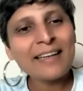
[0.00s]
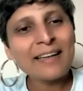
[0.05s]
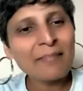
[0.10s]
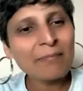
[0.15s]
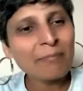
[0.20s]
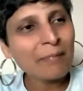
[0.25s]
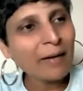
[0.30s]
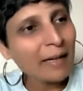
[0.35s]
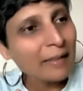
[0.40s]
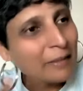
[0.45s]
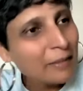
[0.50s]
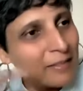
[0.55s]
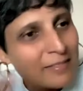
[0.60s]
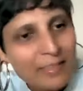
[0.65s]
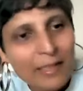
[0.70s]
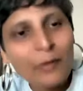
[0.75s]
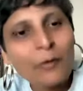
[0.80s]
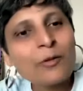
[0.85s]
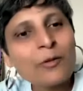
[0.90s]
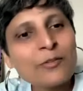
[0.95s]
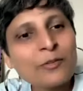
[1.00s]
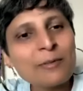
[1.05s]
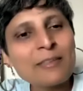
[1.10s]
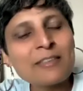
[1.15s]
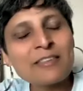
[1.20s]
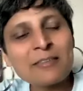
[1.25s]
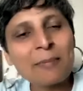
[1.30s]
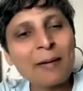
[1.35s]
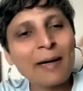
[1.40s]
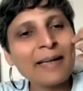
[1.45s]
uh, others are also
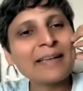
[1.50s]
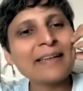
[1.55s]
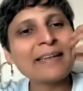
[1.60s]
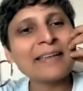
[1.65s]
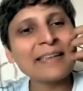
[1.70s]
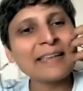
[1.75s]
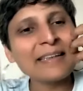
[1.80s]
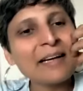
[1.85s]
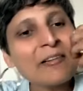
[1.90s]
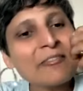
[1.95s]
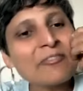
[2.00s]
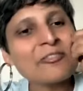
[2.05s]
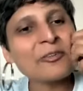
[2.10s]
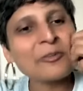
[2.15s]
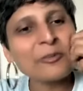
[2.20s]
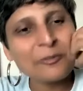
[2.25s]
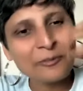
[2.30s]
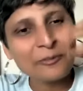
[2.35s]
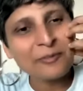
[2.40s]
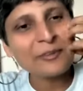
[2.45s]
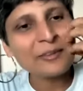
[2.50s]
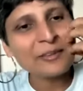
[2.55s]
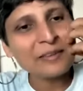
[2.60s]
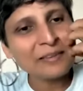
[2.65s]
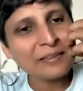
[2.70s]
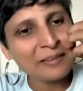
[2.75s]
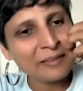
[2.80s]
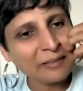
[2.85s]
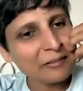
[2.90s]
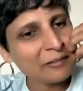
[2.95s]
inspired enough to
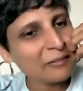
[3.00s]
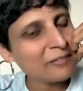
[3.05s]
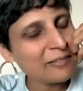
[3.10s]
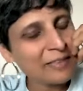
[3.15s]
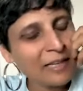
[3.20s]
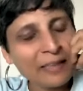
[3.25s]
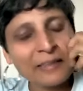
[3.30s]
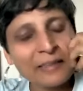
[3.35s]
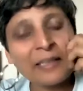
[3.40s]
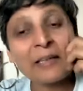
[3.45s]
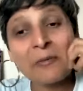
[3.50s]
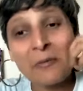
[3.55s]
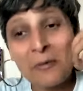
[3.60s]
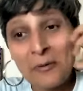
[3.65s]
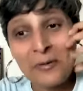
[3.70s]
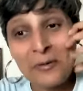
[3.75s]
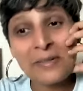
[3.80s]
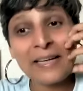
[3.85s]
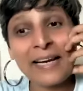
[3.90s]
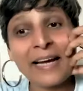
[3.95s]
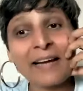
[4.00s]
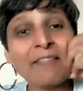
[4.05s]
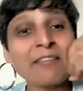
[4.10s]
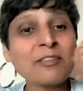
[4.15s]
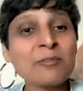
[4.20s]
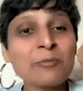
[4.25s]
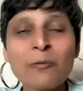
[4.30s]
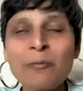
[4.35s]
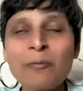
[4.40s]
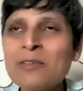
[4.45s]
you know start their own
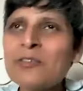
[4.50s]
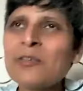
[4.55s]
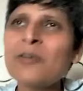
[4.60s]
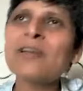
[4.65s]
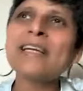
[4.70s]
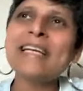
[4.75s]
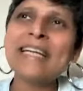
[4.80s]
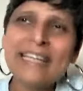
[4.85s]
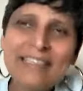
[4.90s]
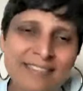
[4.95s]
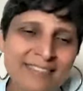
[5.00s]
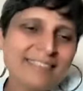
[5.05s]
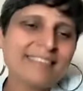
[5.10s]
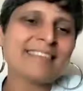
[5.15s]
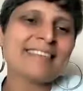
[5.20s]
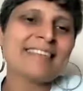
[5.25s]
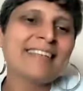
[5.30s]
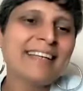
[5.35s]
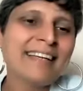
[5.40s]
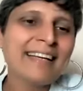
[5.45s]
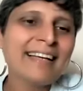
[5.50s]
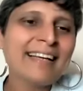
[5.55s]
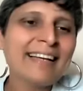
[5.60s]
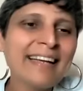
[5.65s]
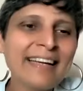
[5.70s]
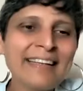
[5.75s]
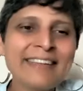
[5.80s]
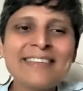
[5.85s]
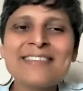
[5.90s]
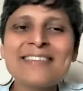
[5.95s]
language movements or at least
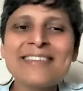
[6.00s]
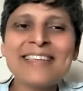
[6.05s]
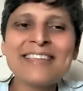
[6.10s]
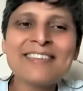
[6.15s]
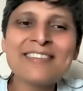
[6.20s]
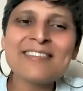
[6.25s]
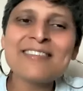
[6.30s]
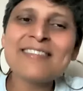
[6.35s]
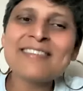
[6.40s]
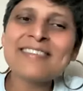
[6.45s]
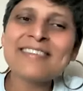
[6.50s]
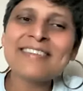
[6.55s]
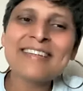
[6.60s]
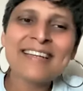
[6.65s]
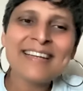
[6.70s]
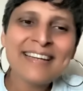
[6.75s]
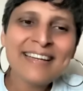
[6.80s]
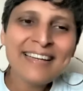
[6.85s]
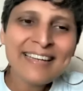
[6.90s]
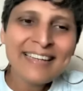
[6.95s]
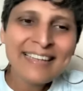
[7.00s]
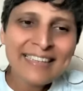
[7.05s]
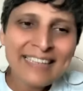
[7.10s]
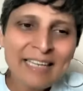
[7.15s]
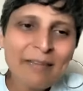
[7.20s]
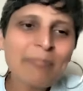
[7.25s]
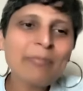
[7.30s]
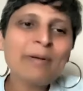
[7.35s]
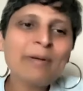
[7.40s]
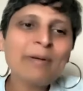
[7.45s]
like they said, just
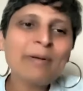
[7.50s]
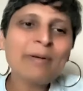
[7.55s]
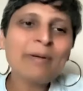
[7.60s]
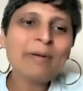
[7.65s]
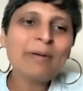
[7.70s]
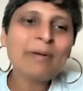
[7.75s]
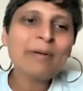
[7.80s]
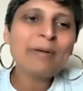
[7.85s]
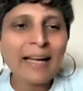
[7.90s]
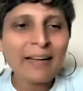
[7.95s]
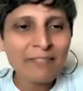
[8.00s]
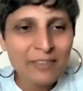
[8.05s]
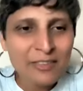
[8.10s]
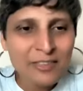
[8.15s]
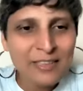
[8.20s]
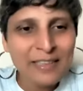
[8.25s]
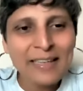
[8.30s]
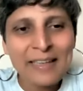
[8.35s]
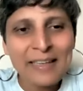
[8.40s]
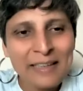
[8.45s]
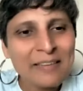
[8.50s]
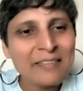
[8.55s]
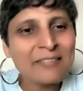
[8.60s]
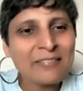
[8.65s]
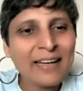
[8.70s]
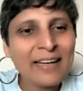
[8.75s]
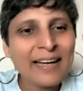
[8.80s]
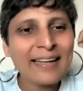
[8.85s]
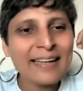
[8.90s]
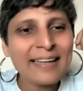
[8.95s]
keeping their own language alive
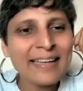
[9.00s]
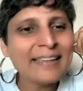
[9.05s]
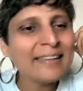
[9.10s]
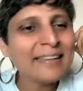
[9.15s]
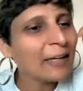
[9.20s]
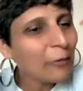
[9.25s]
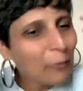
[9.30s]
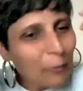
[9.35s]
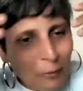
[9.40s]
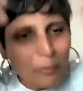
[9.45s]
in their